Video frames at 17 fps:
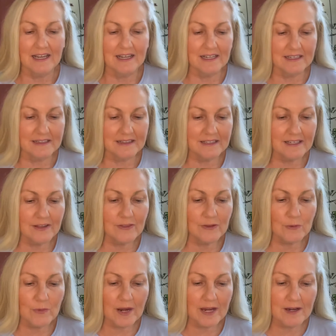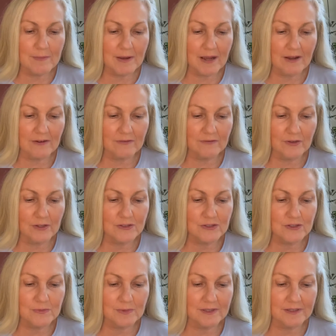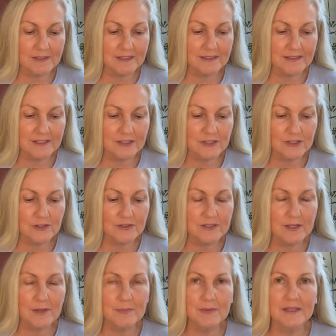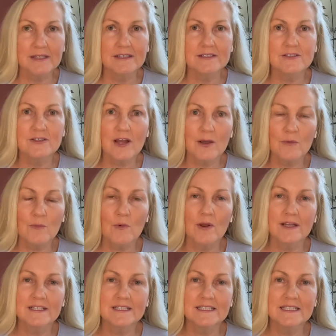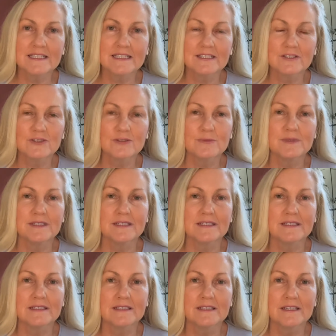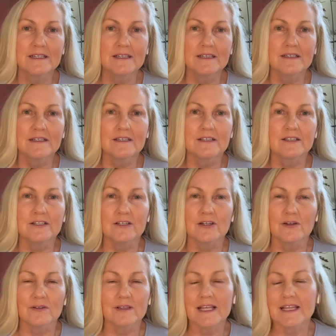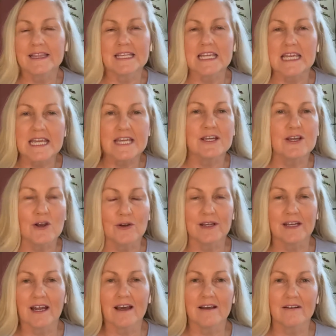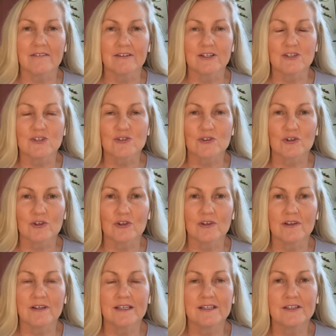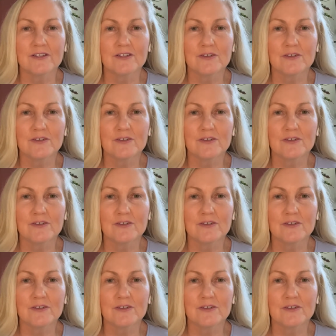The other way about false humility that shows up is not wanting to be let the ego get out of control. And you know